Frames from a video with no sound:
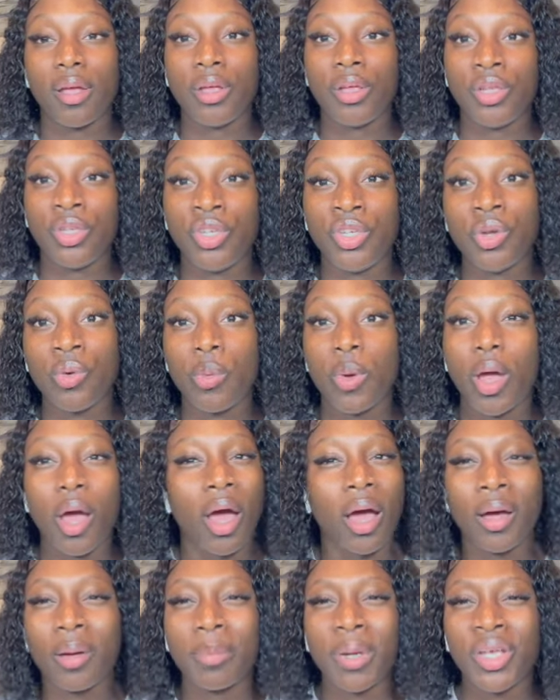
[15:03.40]

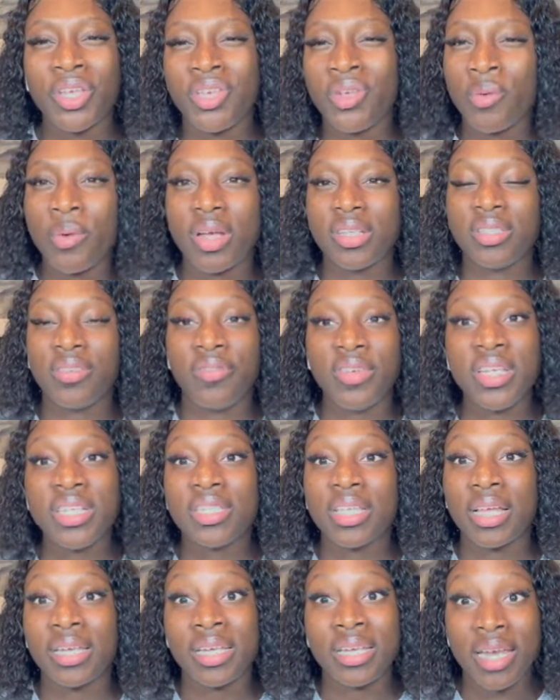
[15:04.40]
a US
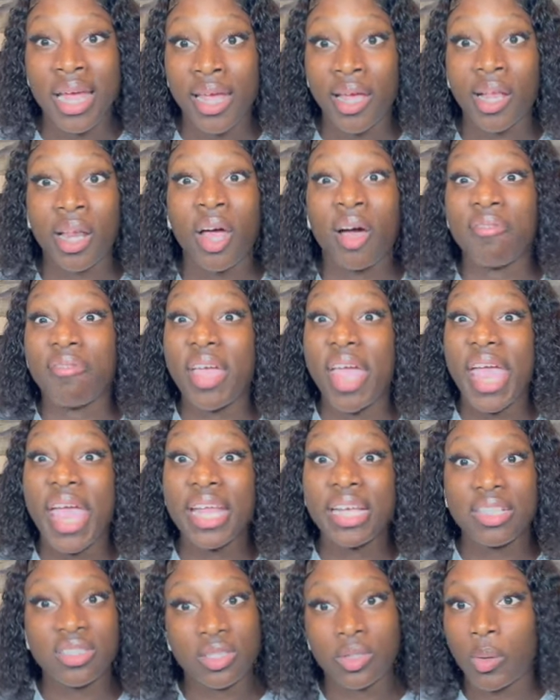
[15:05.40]
visa denial of
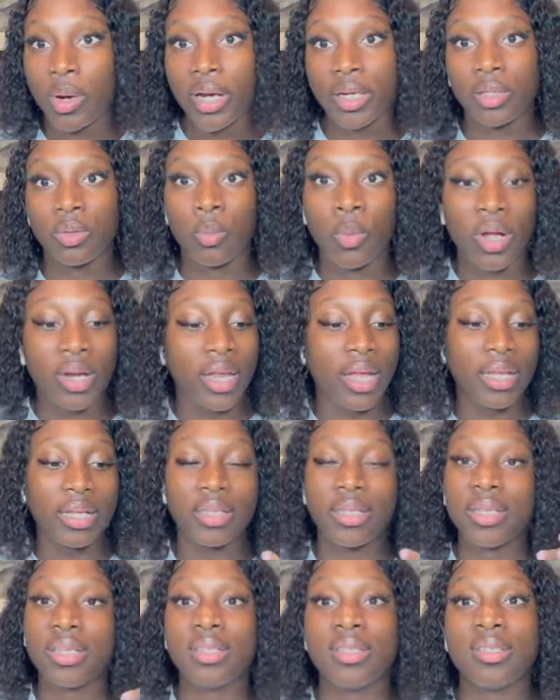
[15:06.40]
any sort, whether
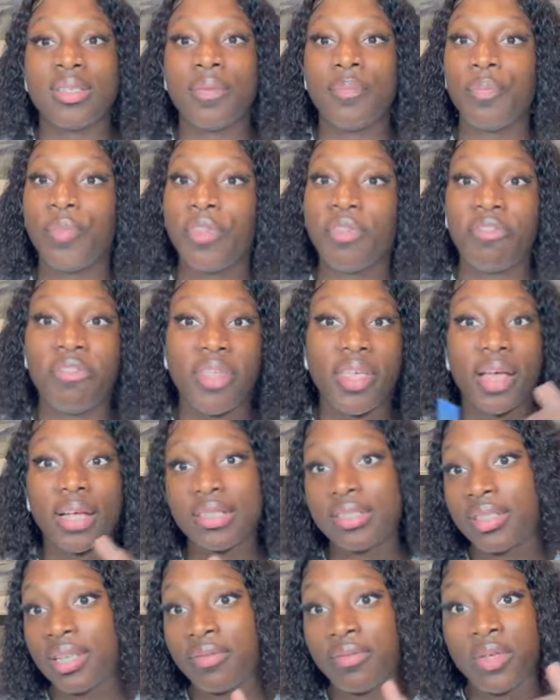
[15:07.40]
it is
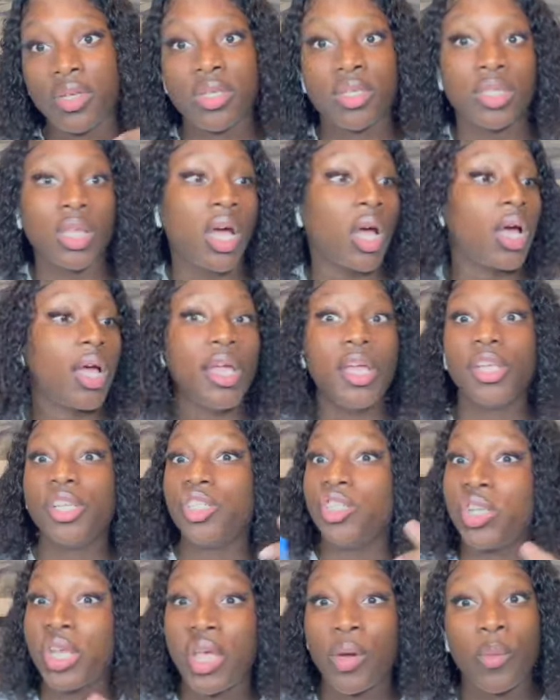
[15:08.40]
fiance visa,
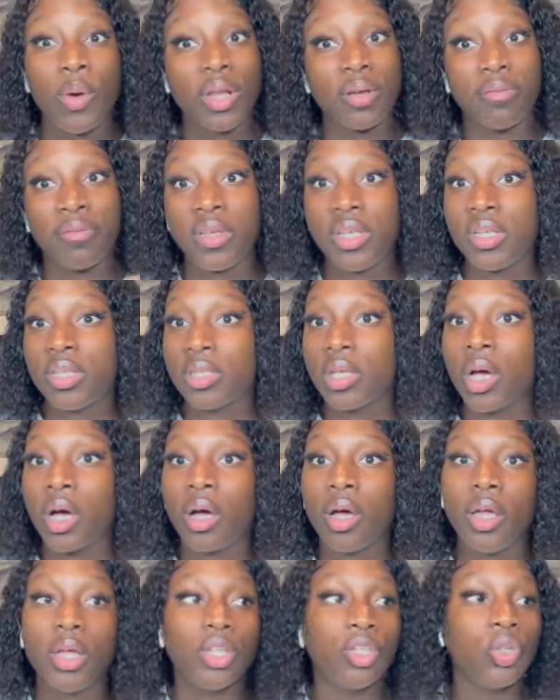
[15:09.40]
J1
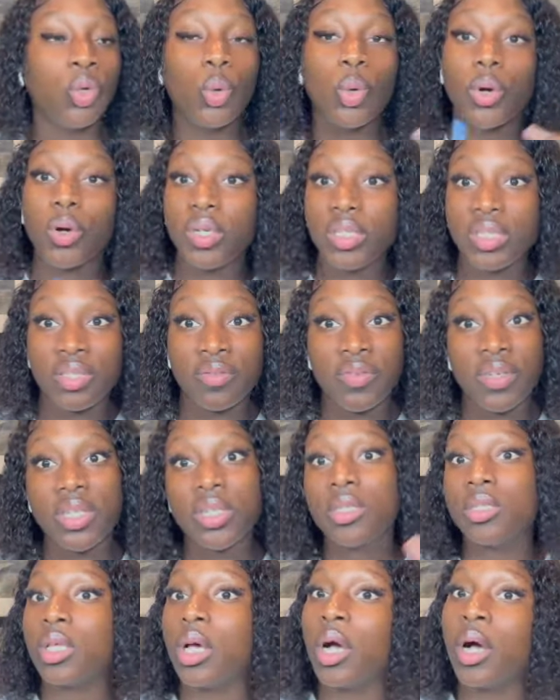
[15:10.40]
visa, tourist
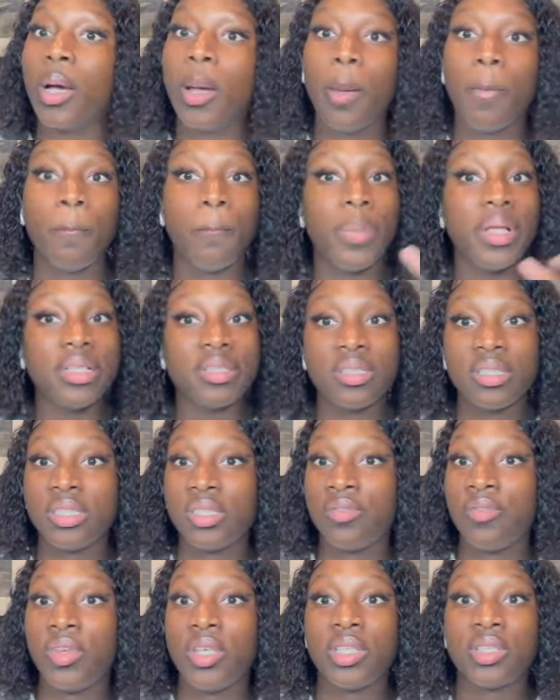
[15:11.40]
visa, business
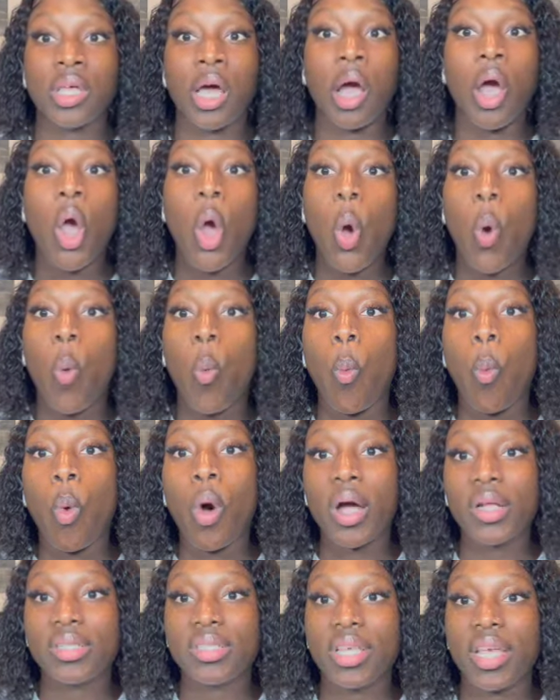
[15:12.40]
visa,
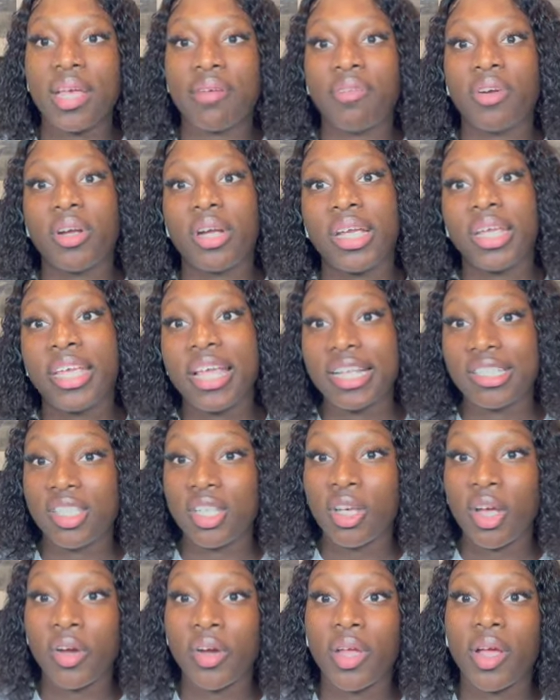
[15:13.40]
whatever
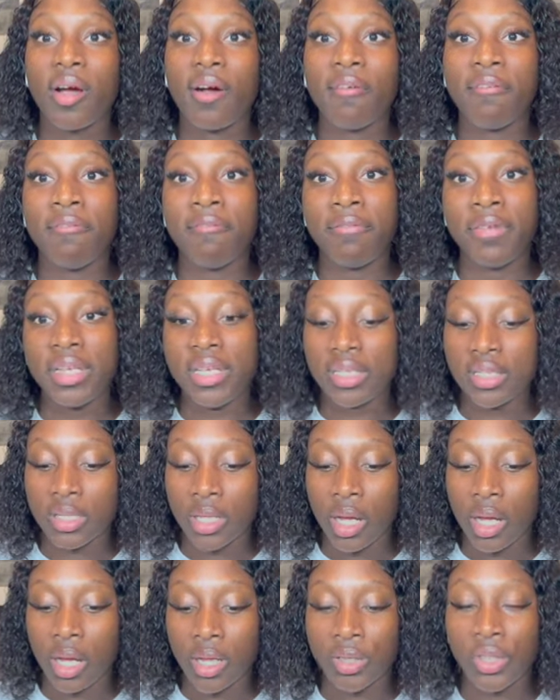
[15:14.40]
category of
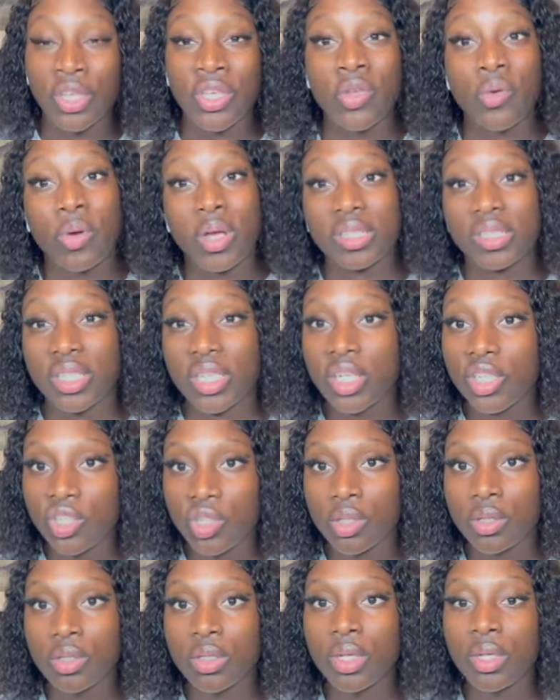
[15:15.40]
visa the US
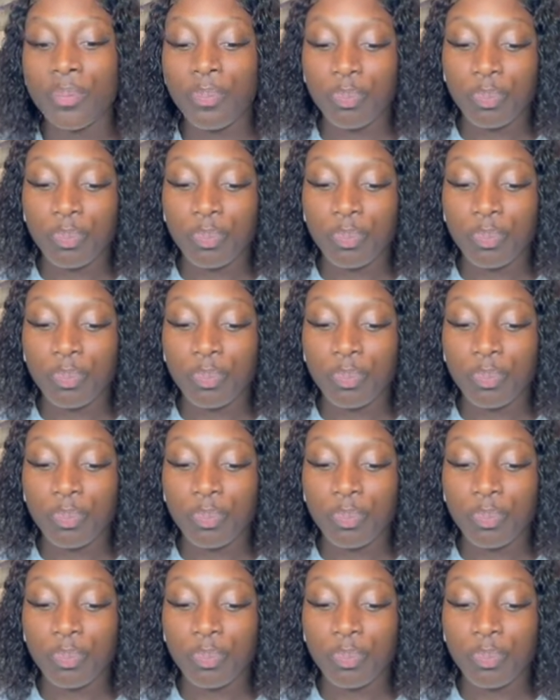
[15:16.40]
issued,